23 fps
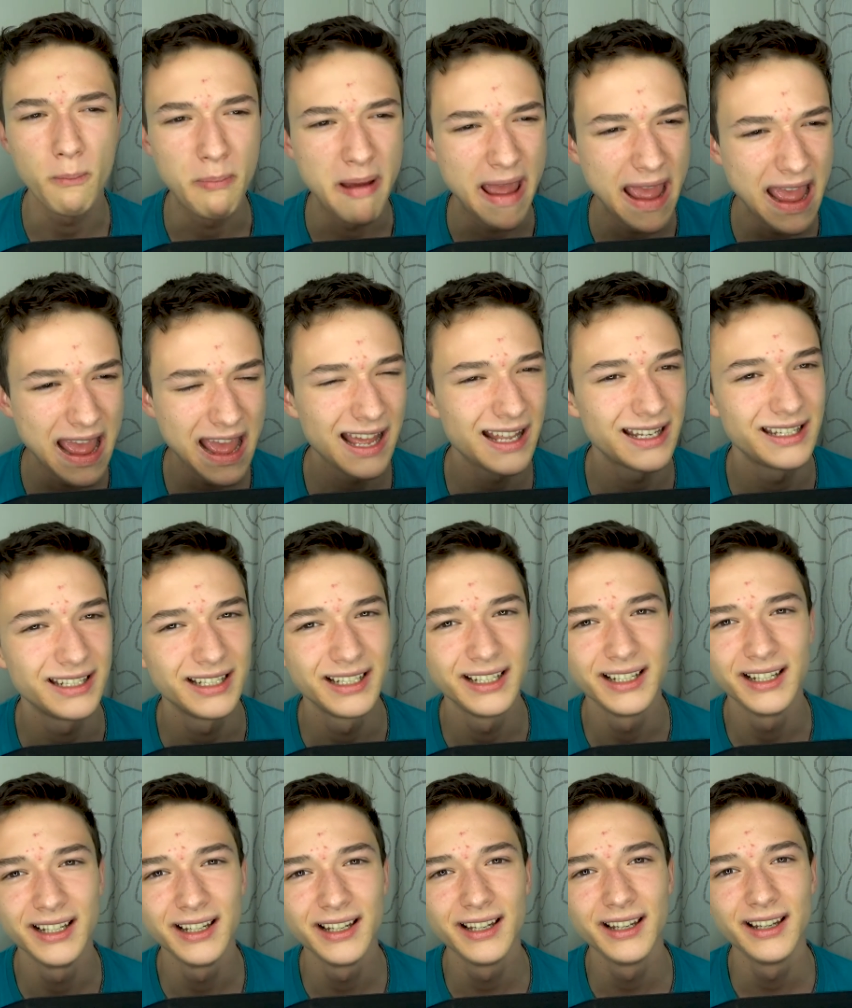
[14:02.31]
bad.
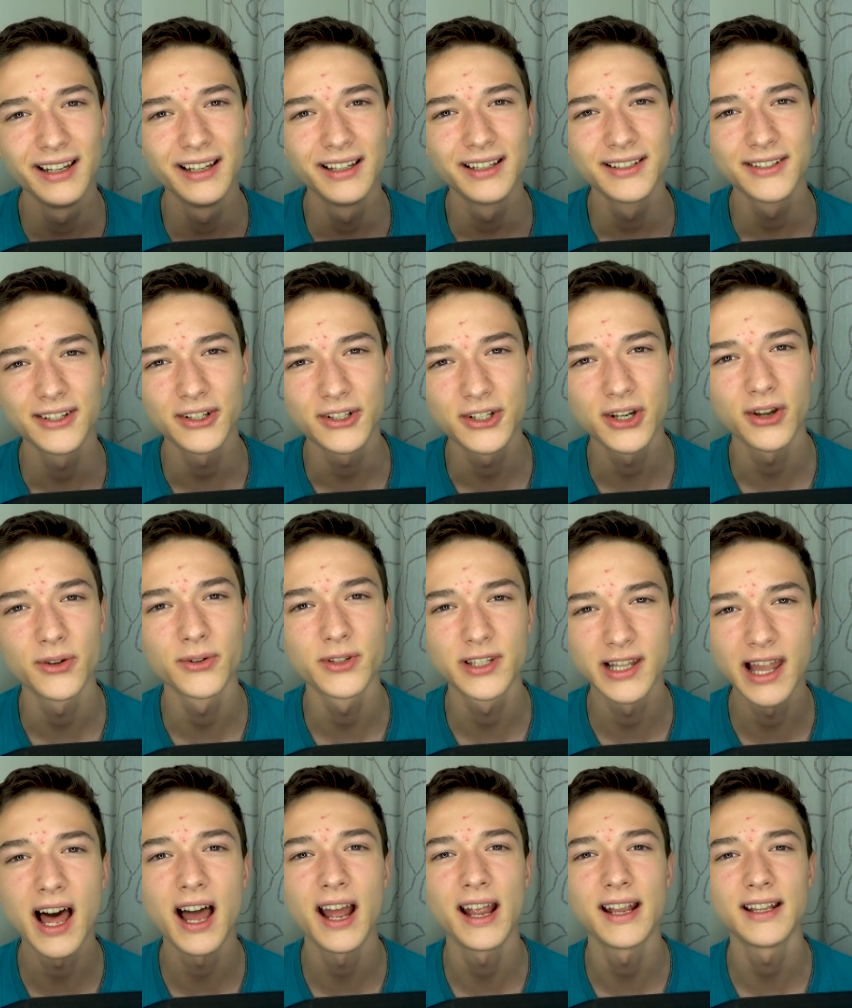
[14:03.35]
So I chose
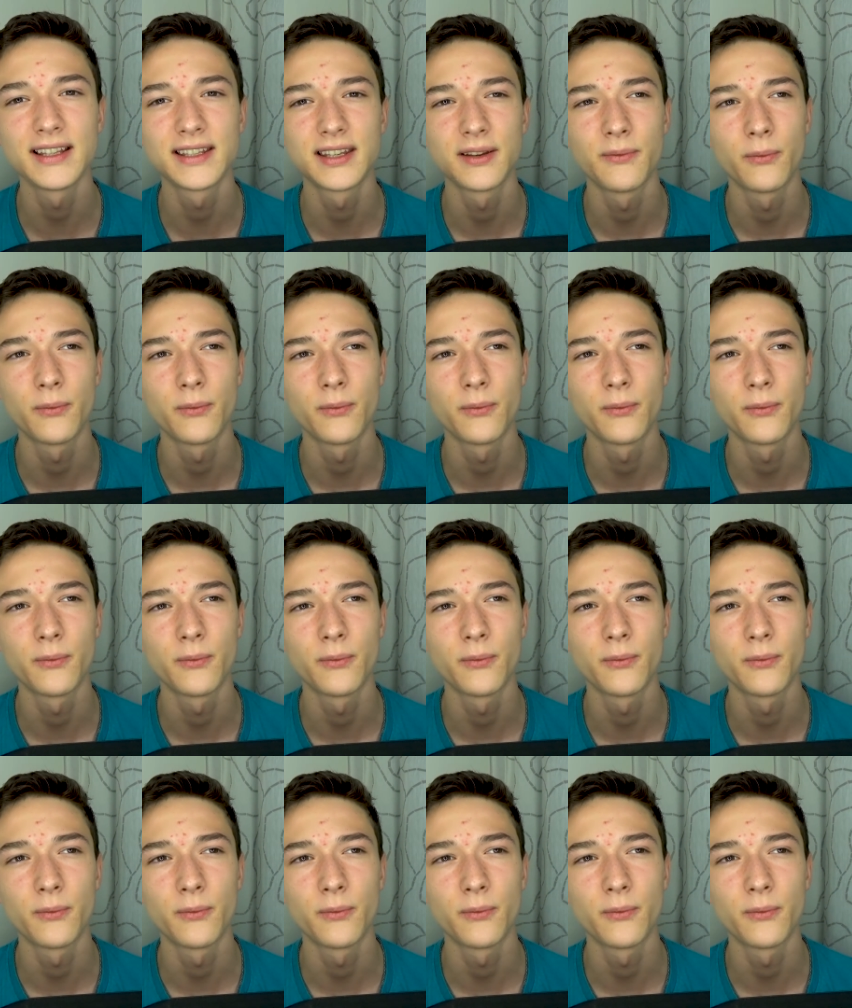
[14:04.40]
lines